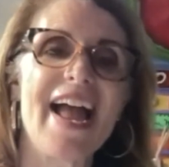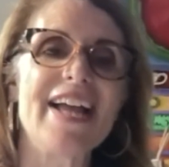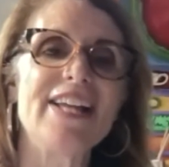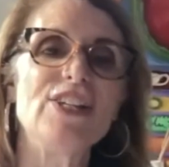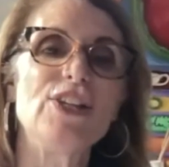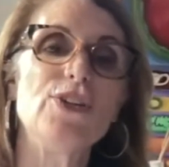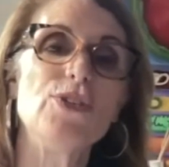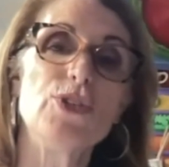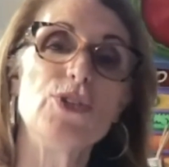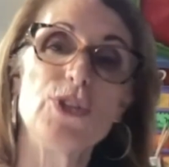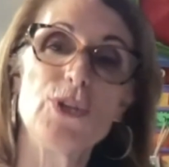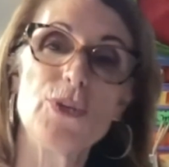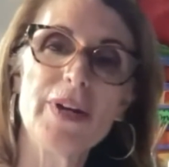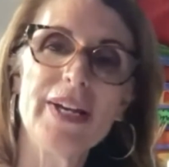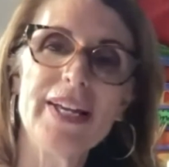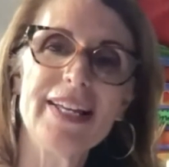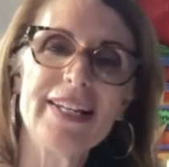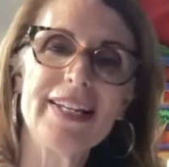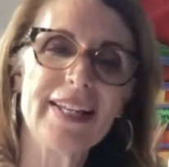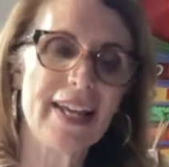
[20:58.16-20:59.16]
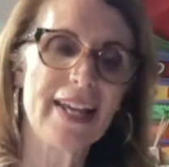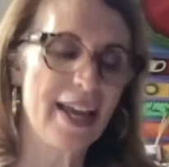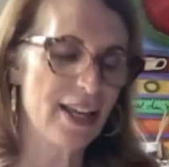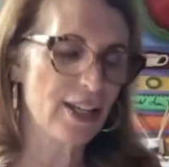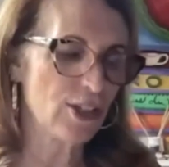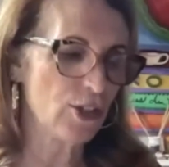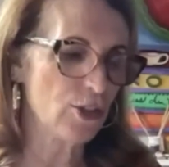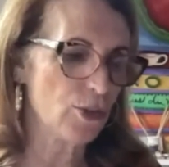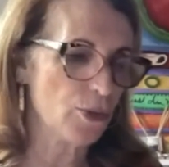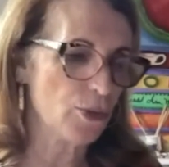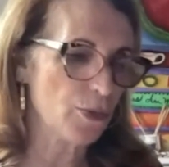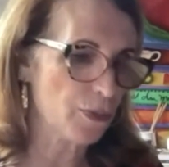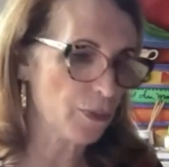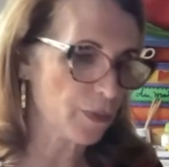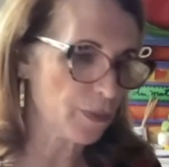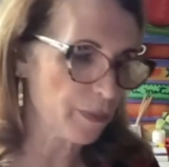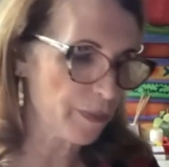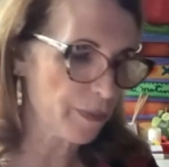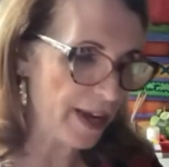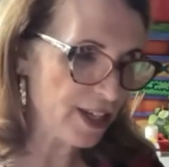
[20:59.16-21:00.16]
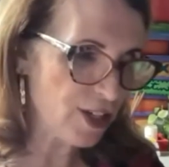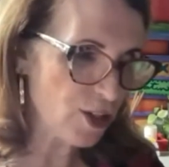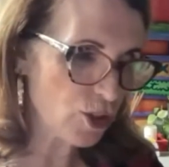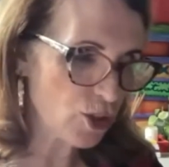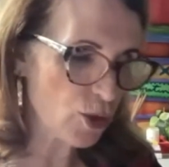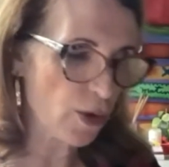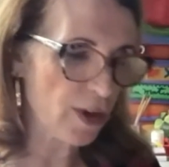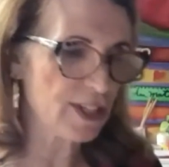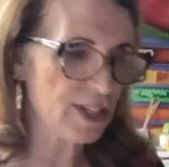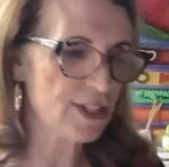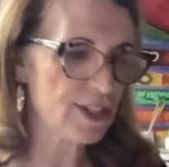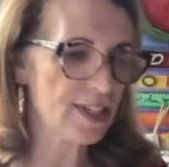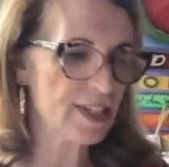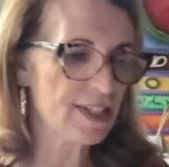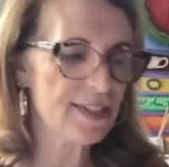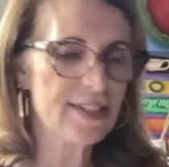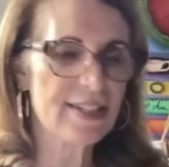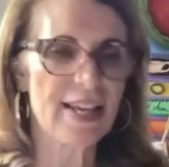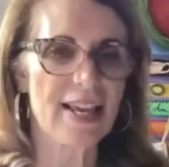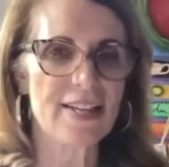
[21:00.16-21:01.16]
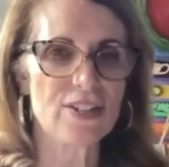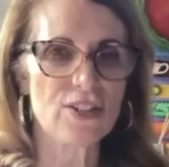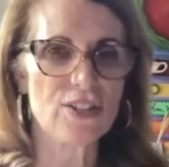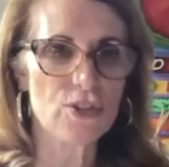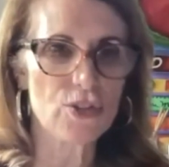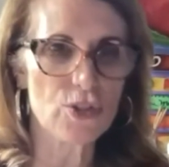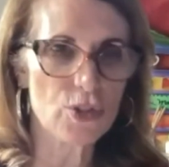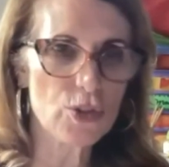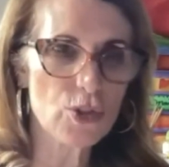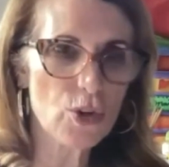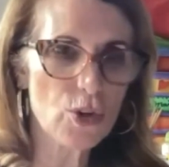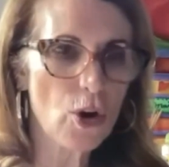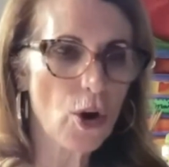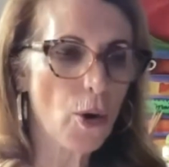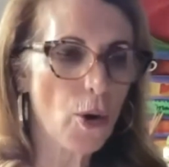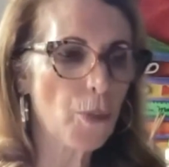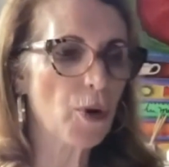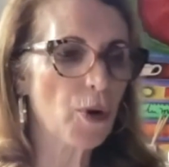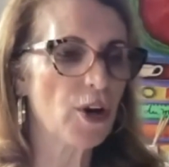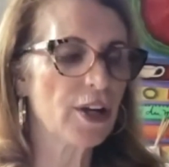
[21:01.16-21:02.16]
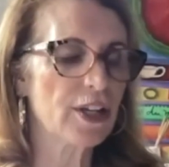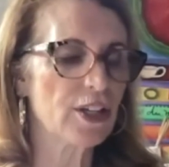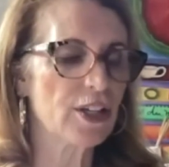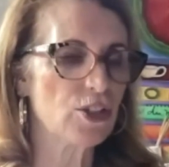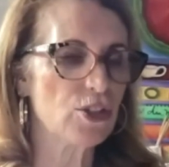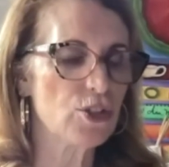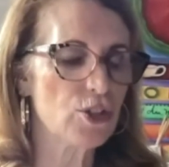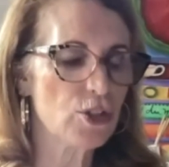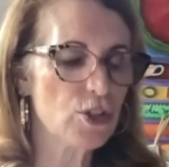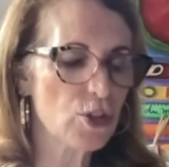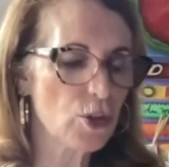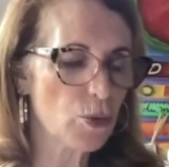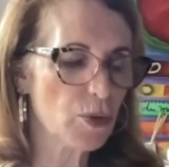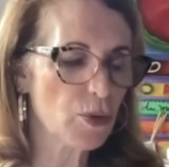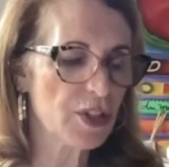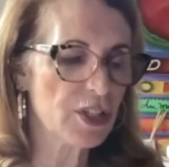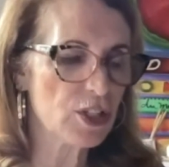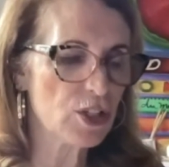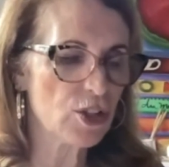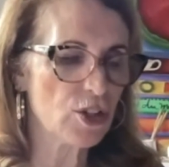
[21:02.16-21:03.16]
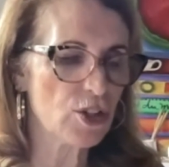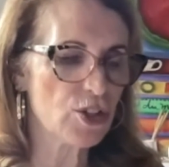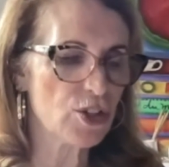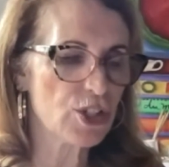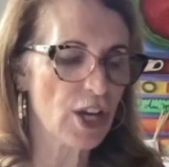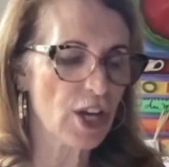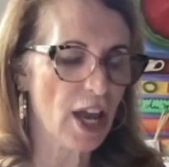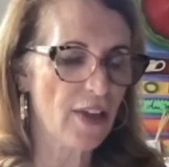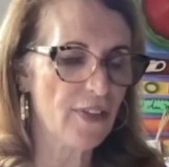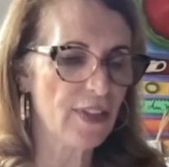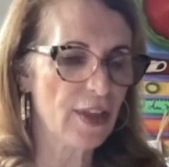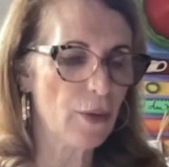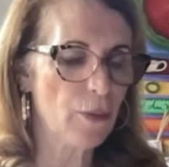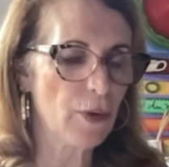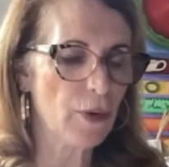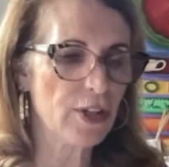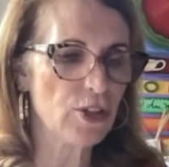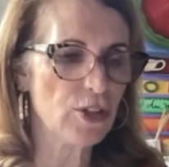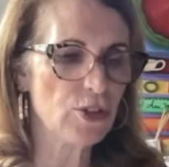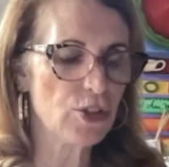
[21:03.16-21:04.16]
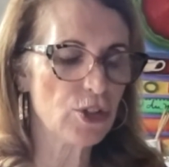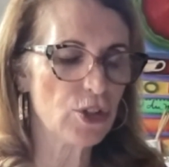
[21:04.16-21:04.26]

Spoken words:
And you do it, and you make your choices, and you do your homework, and you do your research. And then what you